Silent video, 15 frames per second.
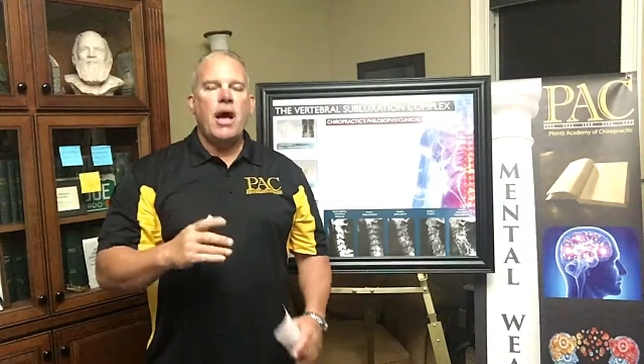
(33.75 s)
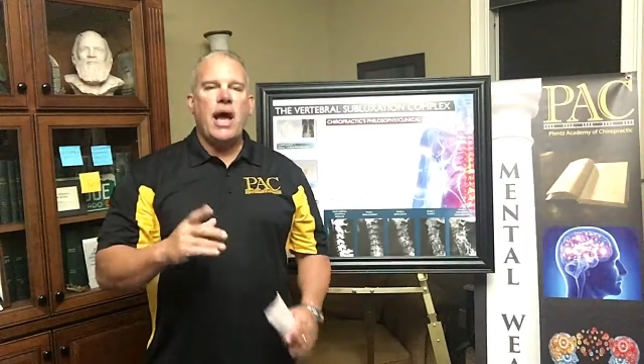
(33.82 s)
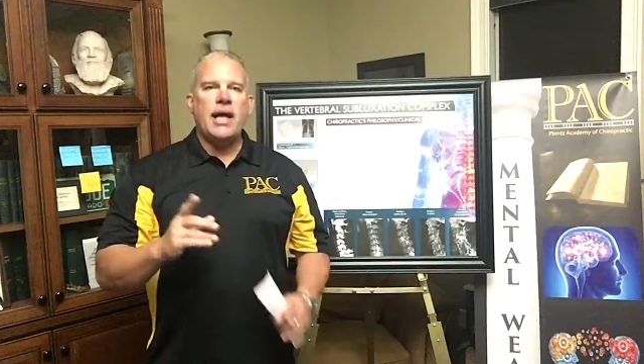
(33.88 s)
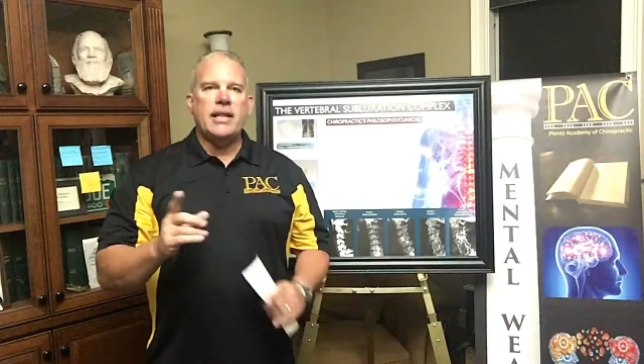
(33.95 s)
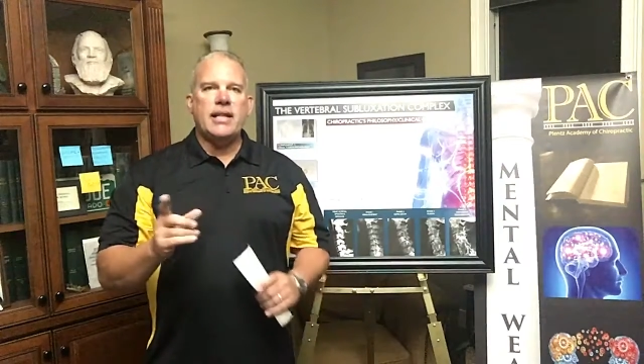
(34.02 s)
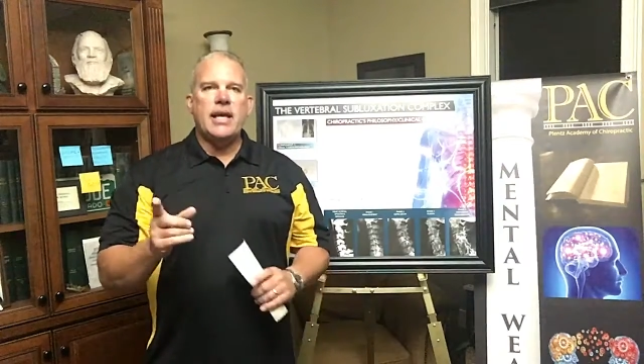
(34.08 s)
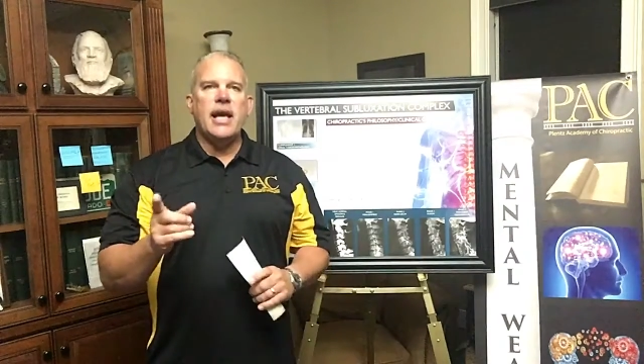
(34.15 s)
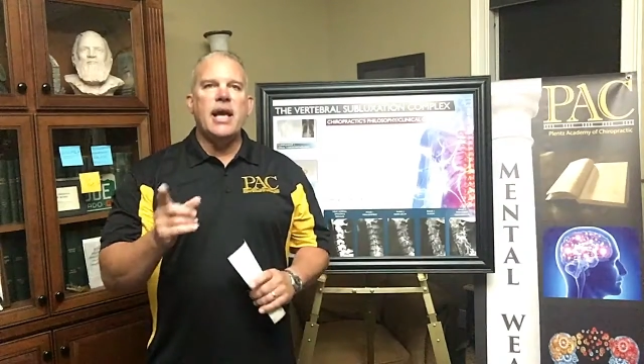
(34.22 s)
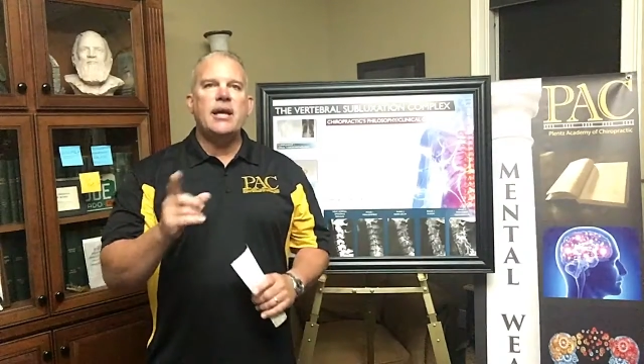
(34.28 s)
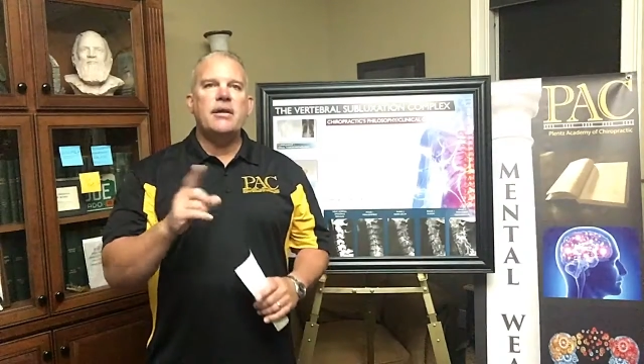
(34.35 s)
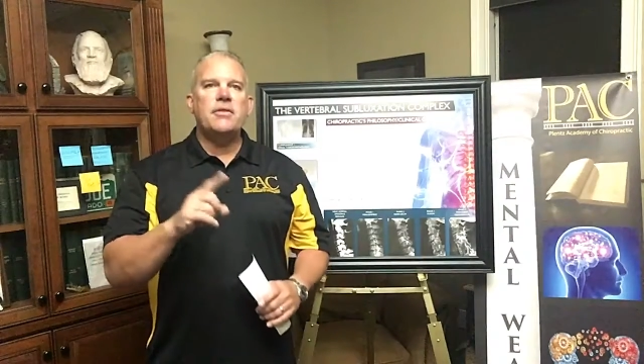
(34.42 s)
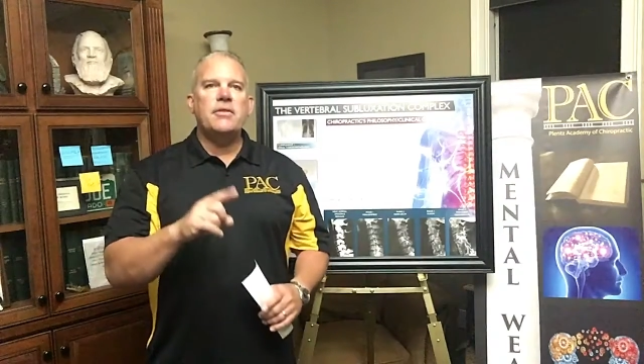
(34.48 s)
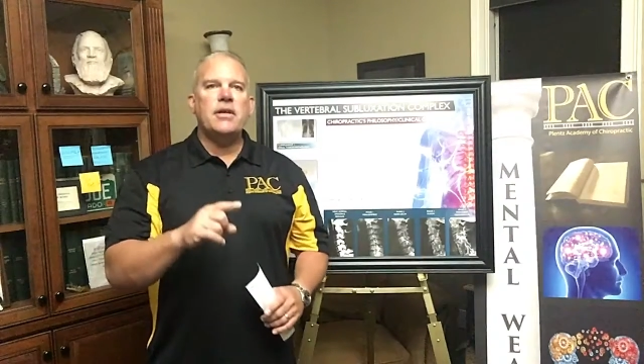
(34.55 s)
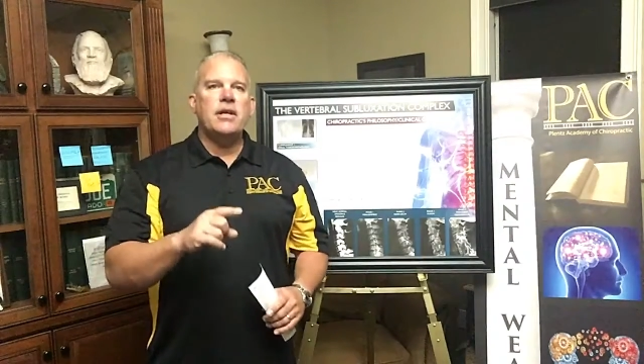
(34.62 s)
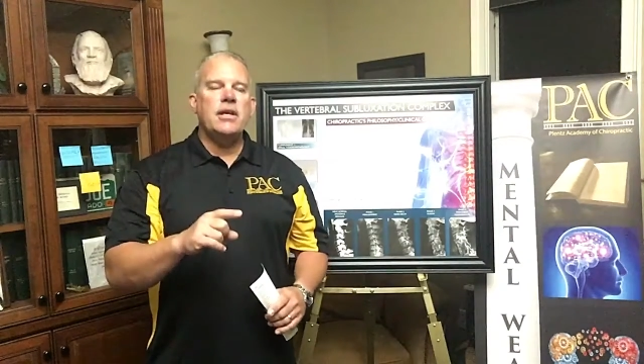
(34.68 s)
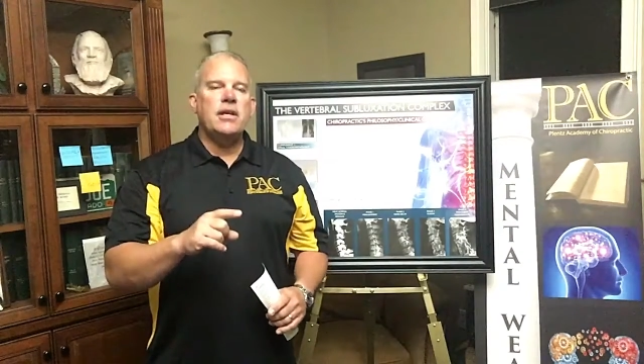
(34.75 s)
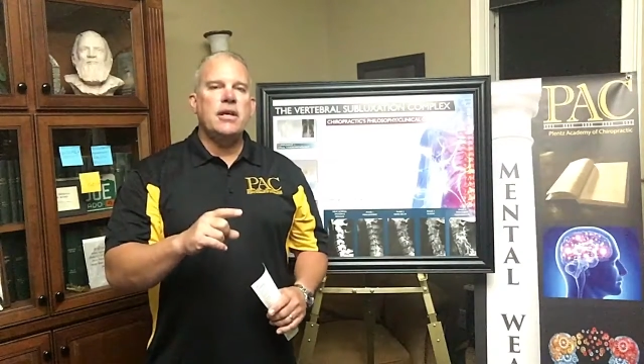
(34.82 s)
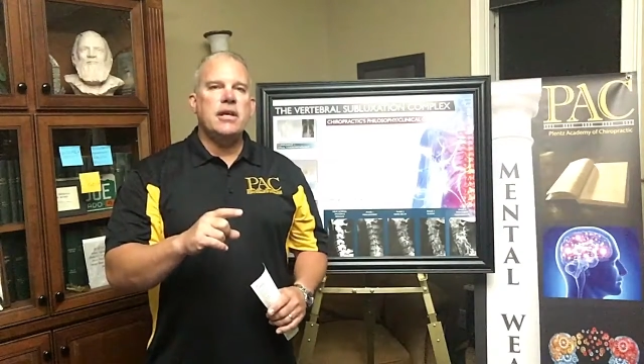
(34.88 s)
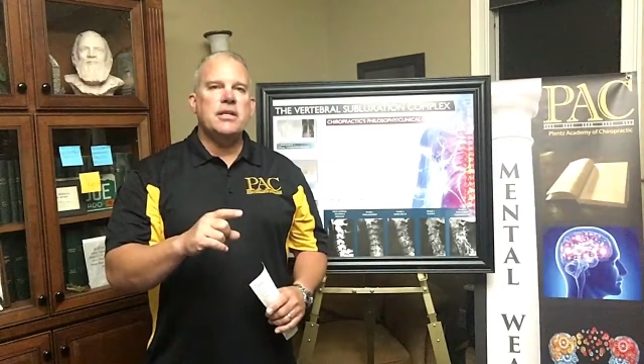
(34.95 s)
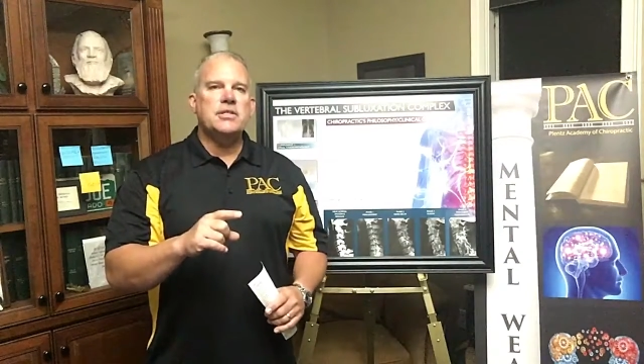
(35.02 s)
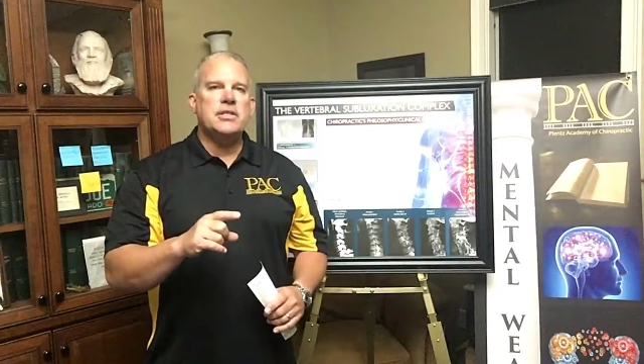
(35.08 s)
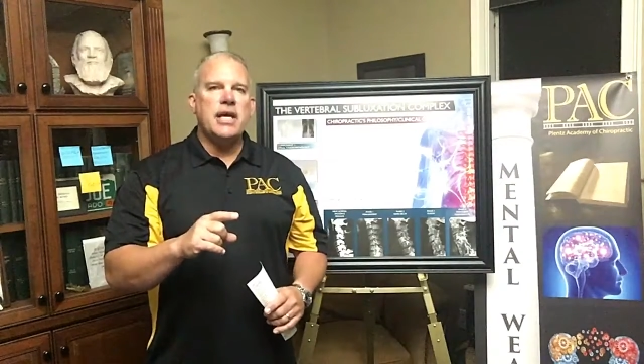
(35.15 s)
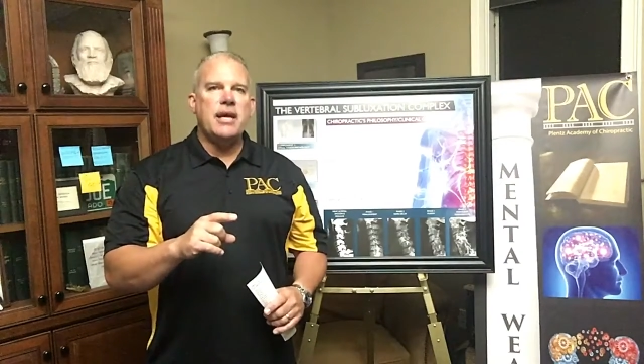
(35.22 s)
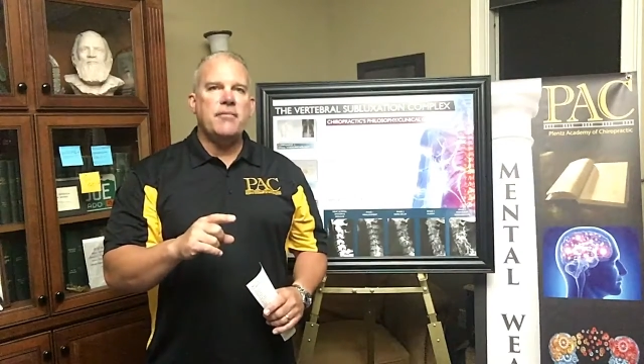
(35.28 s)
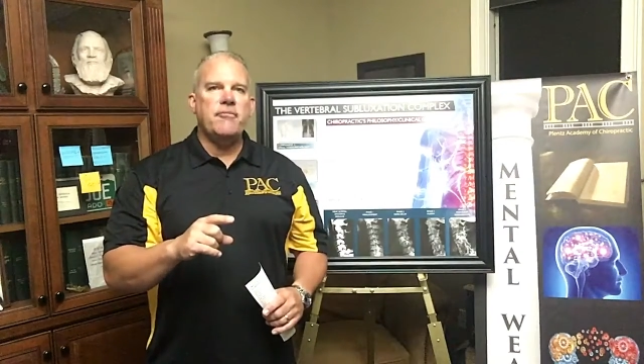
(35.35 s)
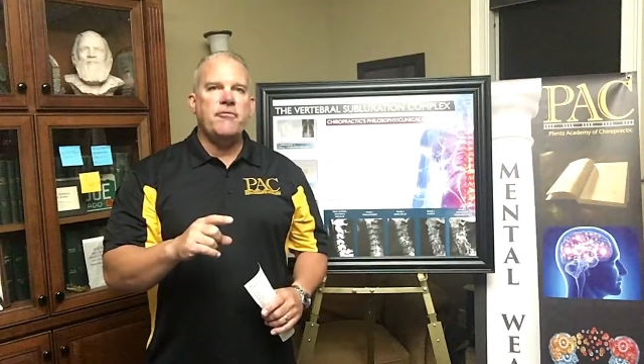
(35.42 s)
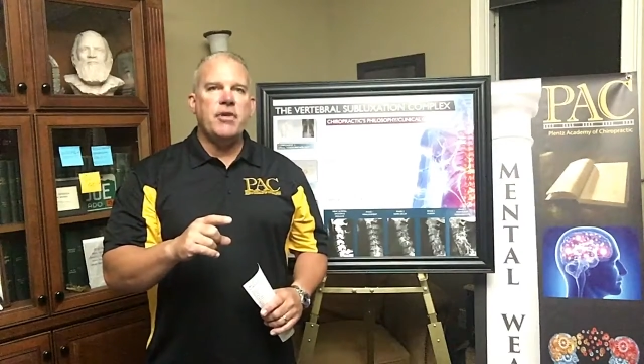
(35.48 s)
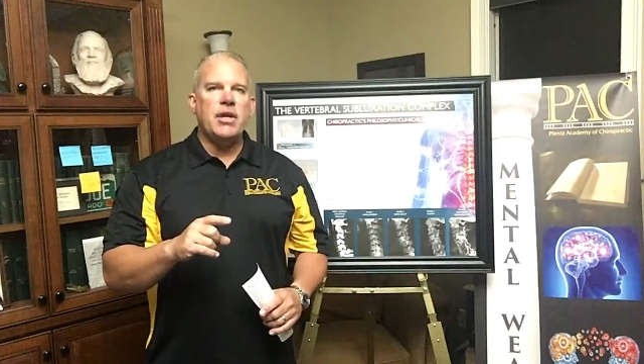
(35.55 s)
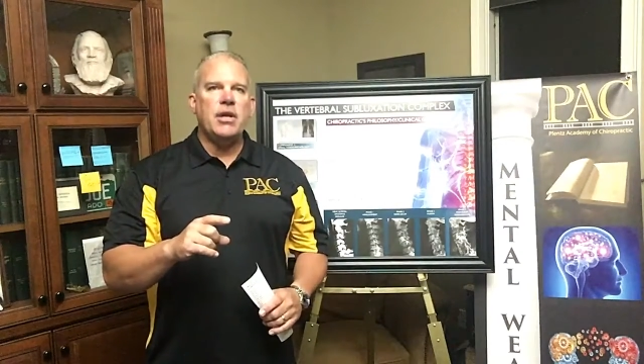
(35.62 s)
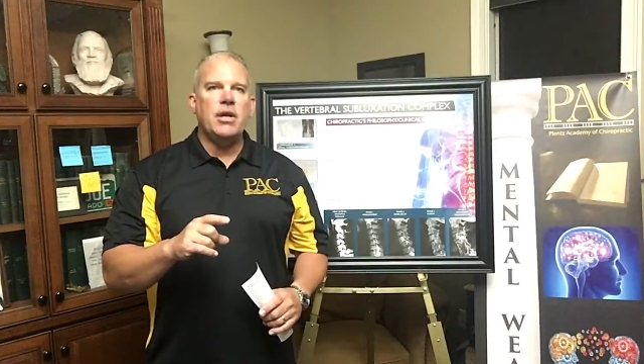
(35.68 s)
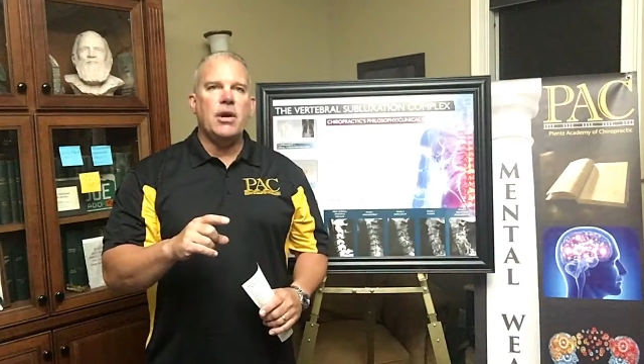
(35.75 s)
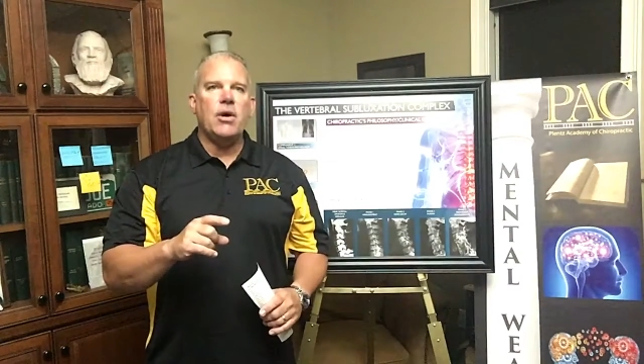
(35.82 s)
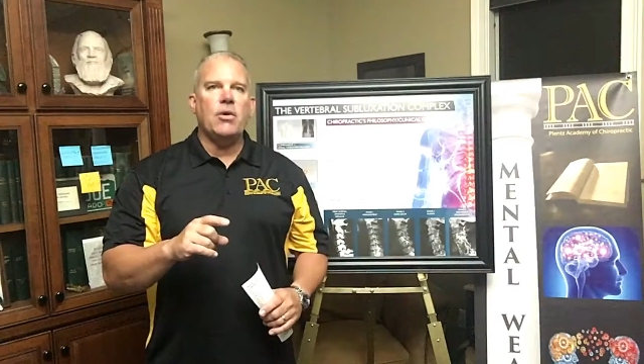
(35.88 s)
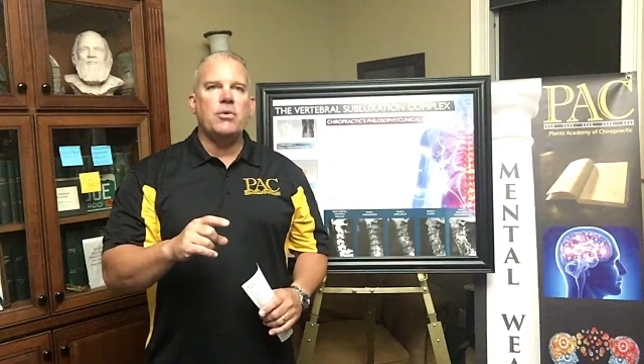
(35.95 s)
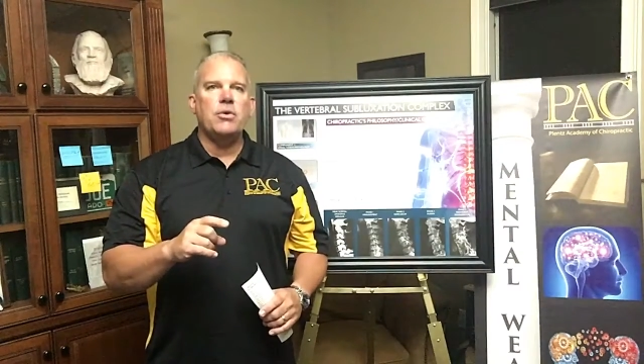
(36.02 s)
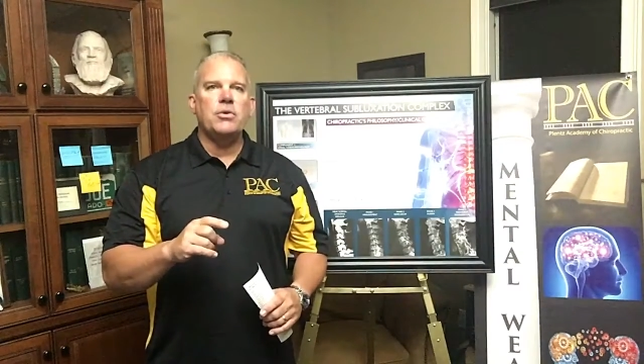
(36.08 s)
at the end of the exam video